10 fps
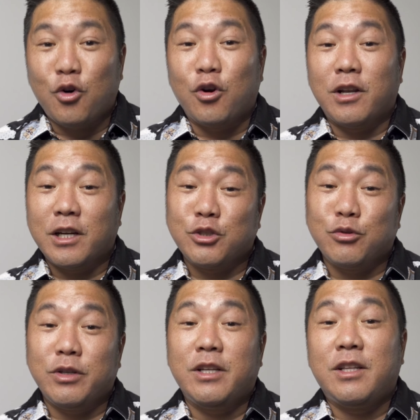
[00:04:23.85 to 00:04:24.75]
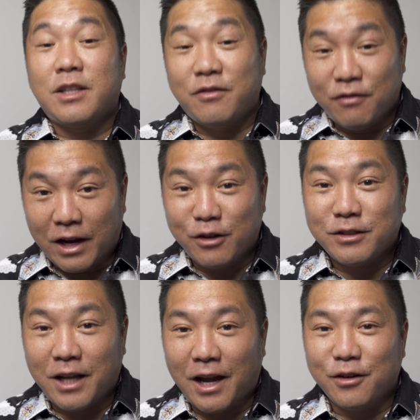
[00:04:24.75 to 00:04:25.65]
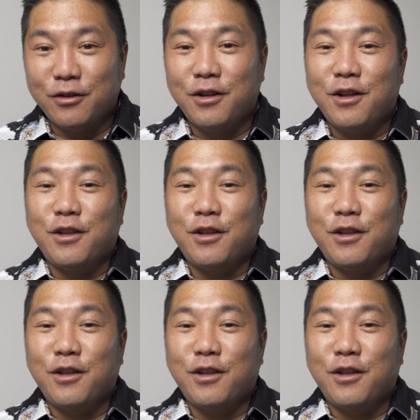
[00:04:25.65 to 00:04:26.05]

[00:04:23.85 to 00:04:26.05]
or luxury vinyl tile,